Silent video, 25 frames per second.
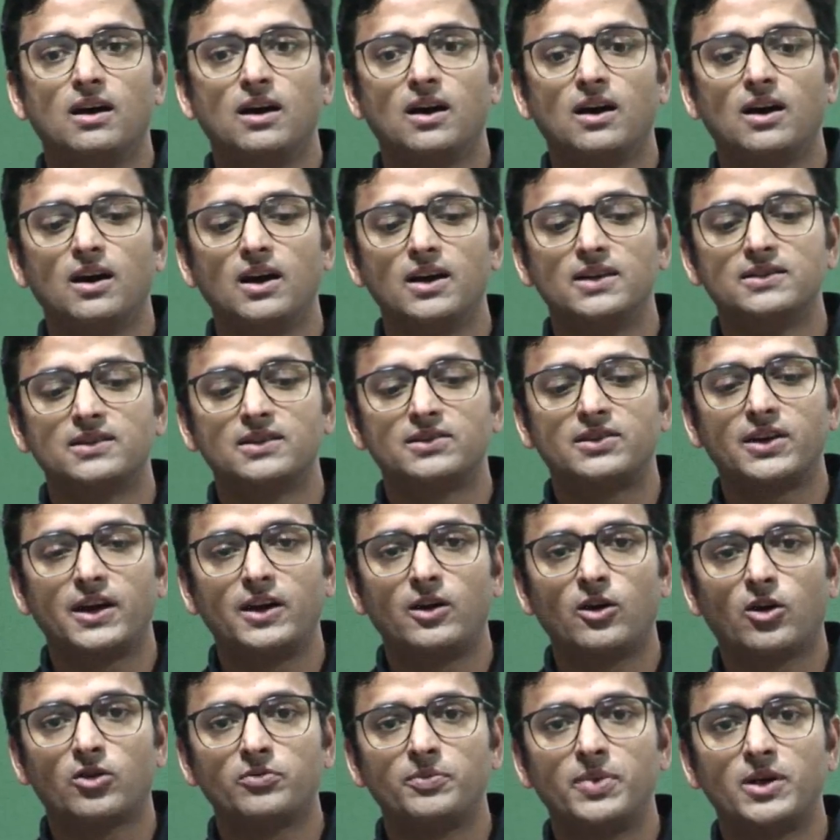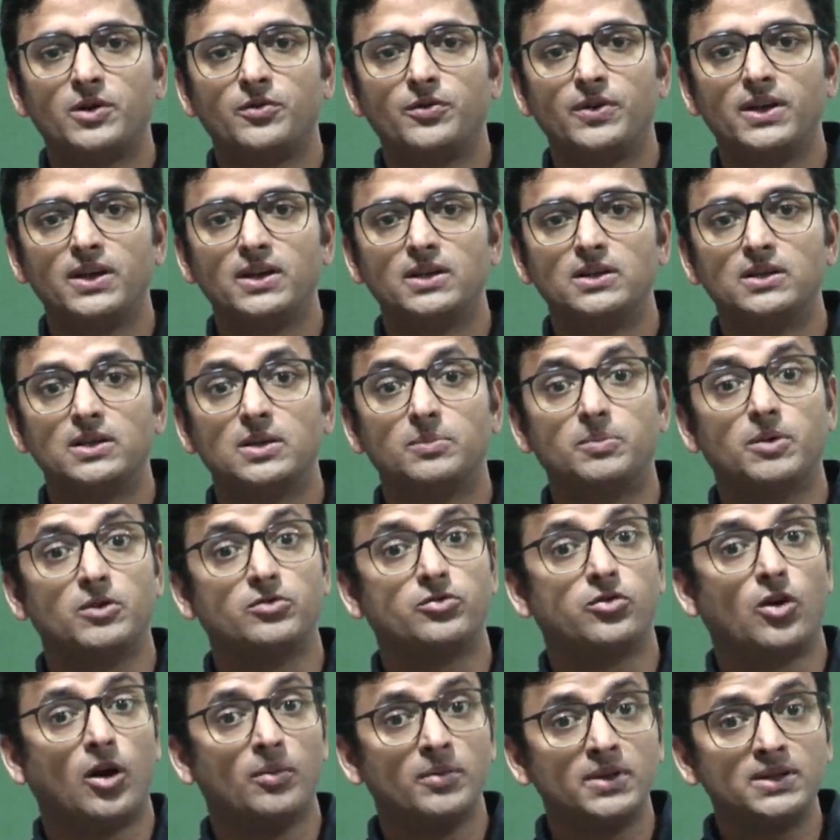uh, is the trade-off between the
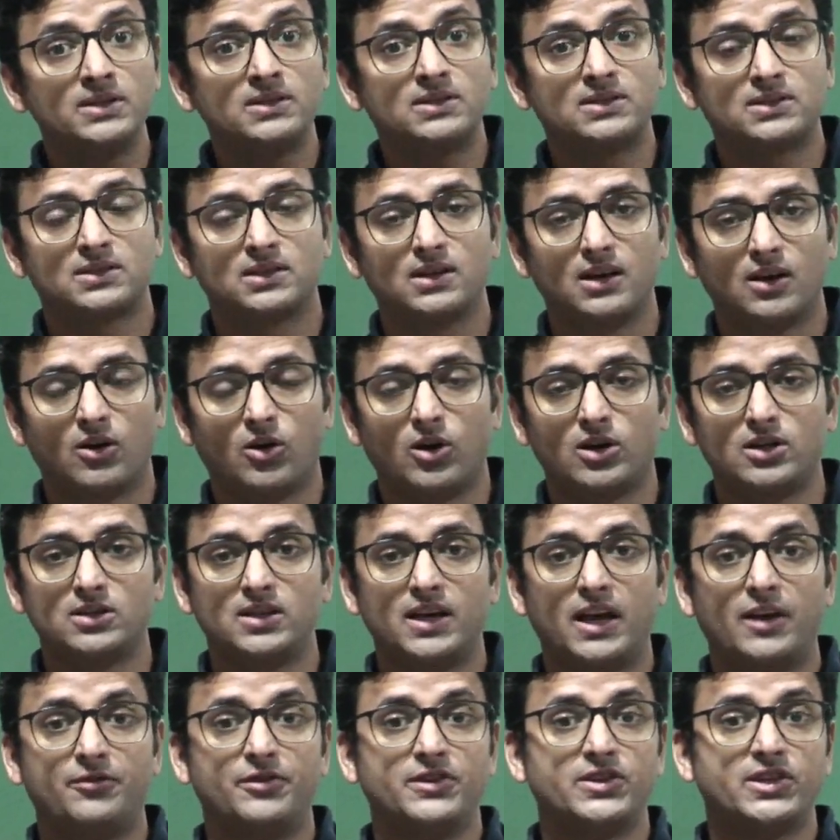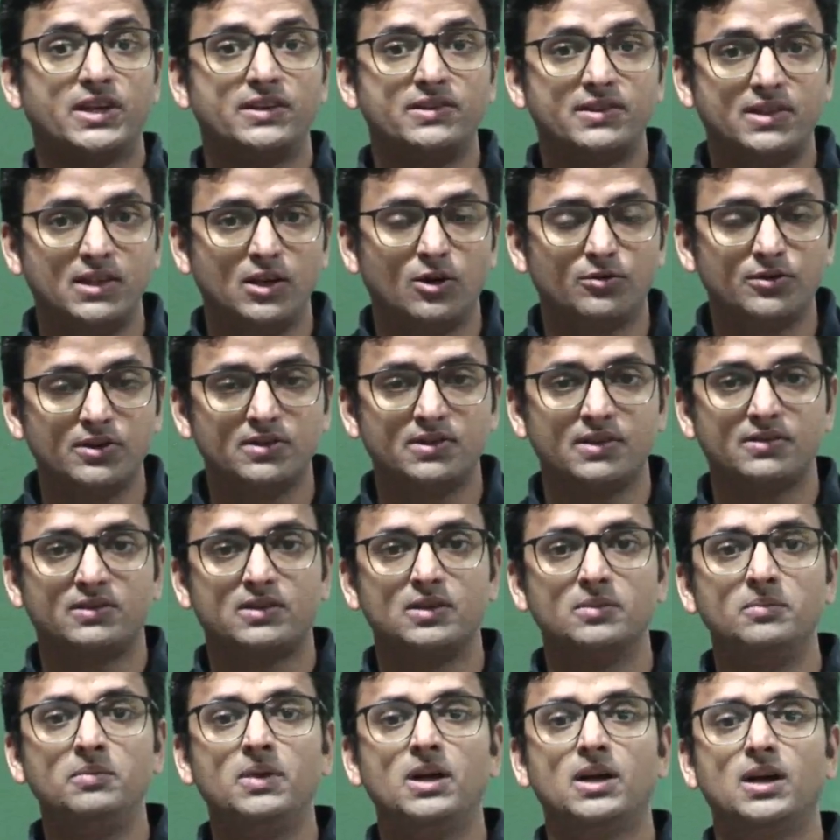performance or the efficiency of the
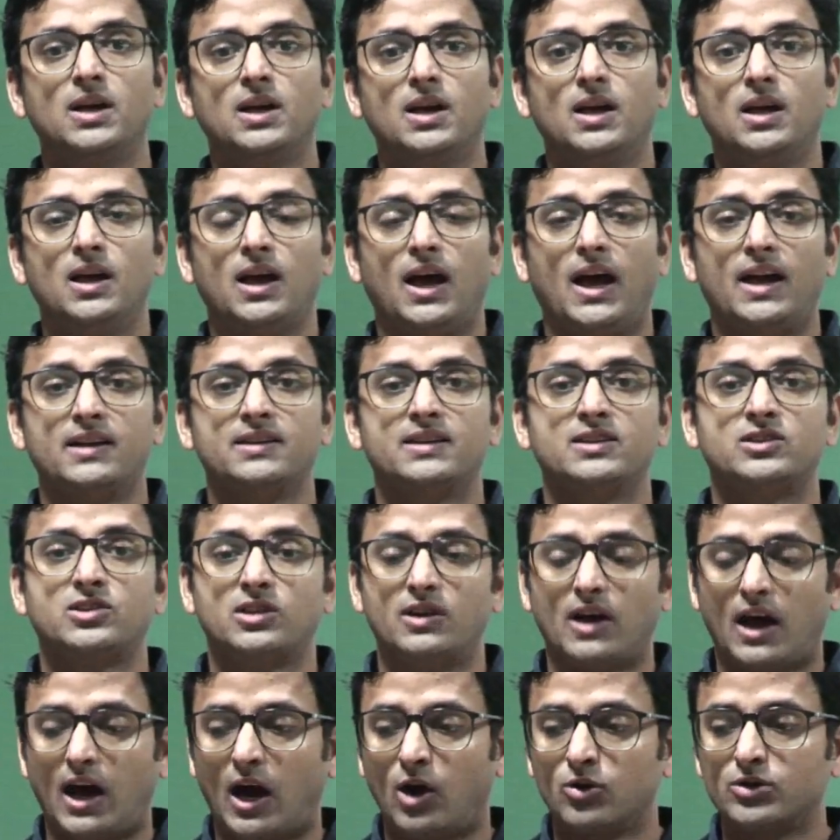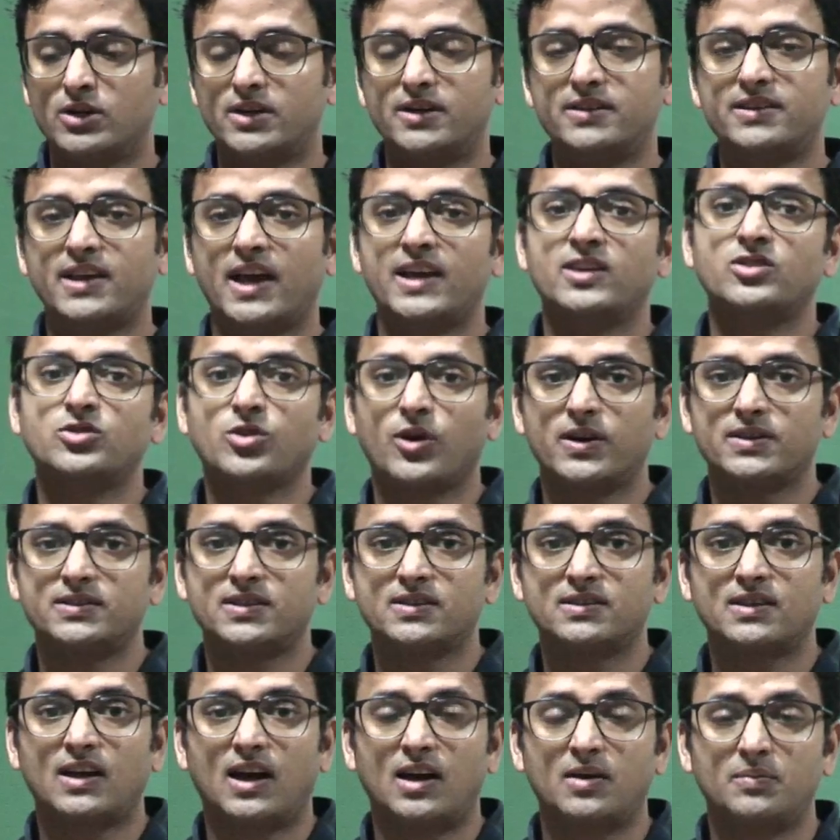system and the how the design
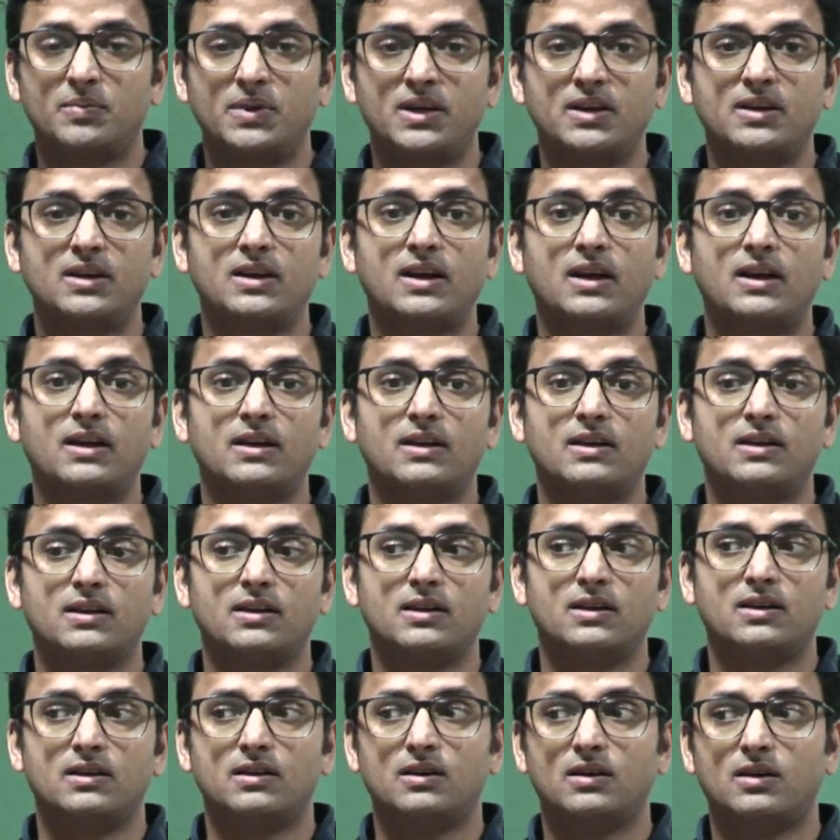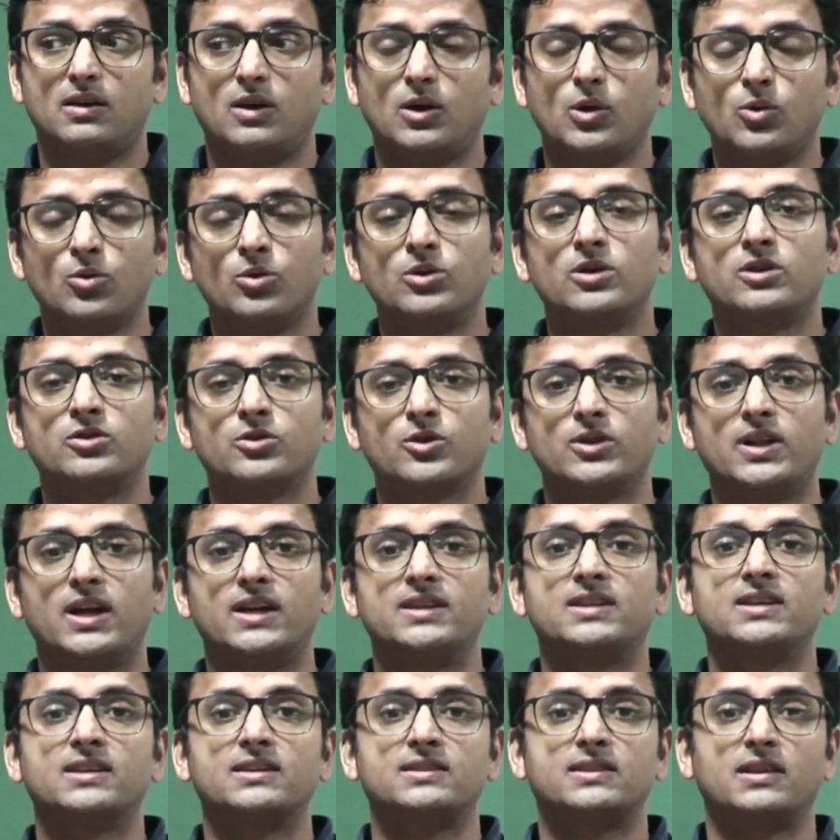choices are being tuned so
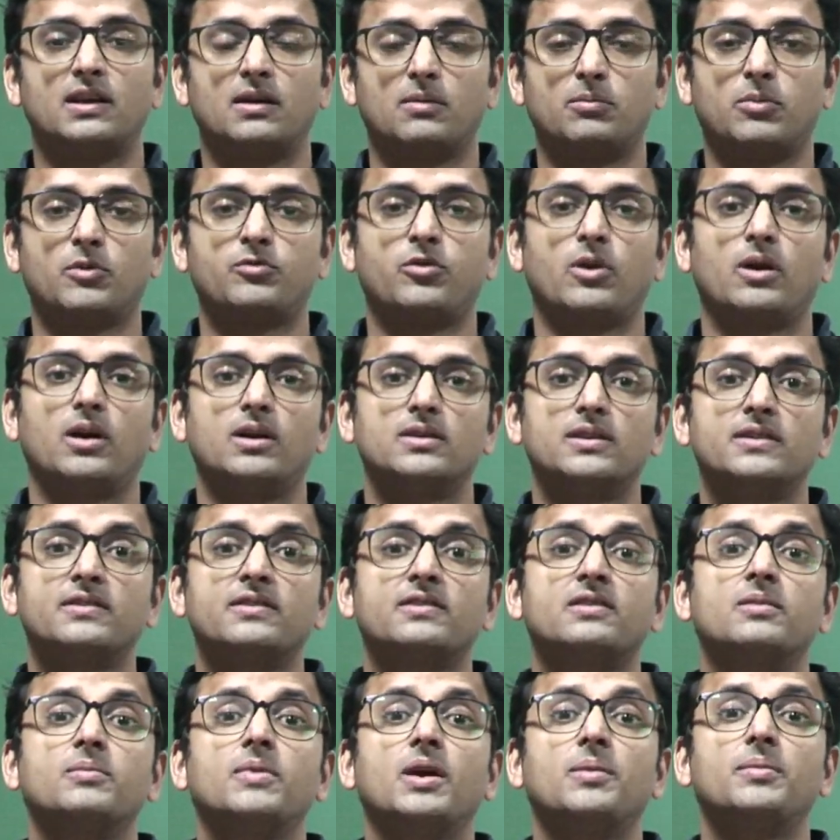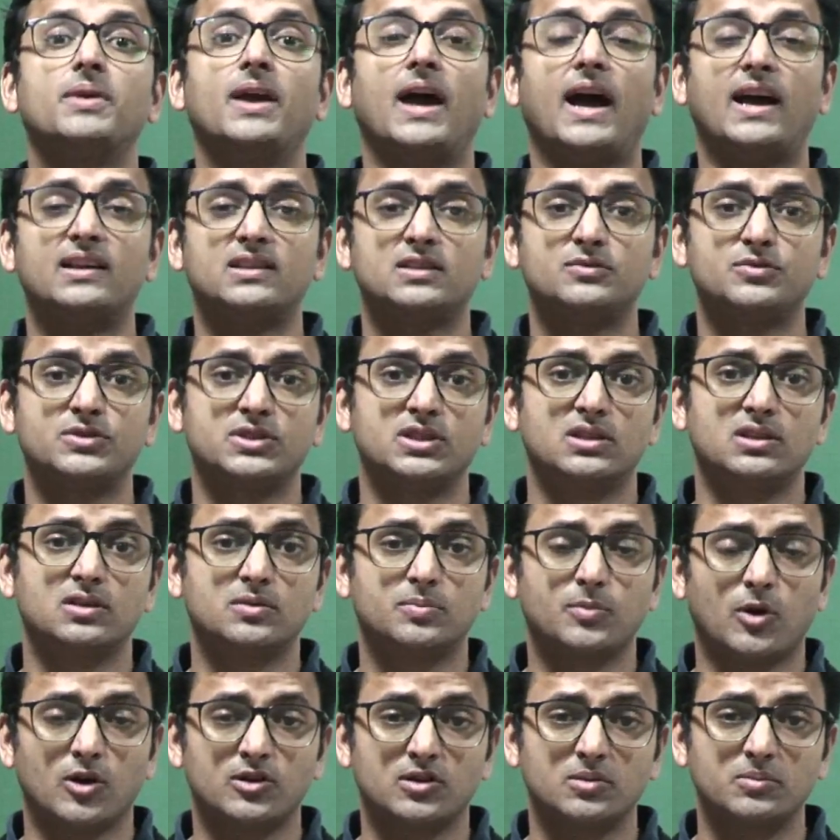that the, uh, uh, the system can be as efficient
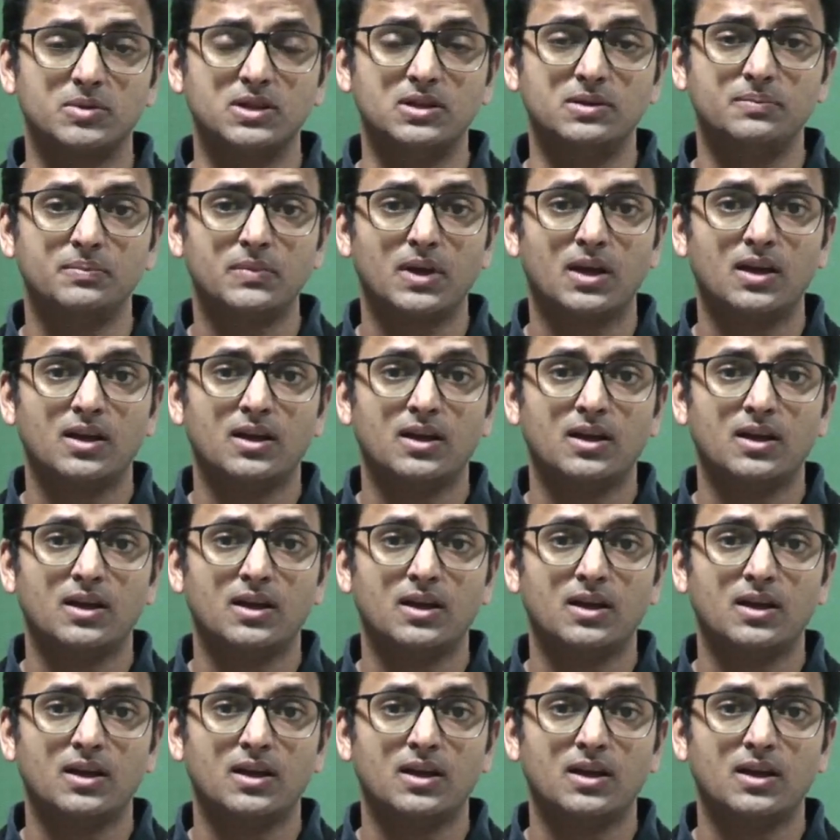as possible.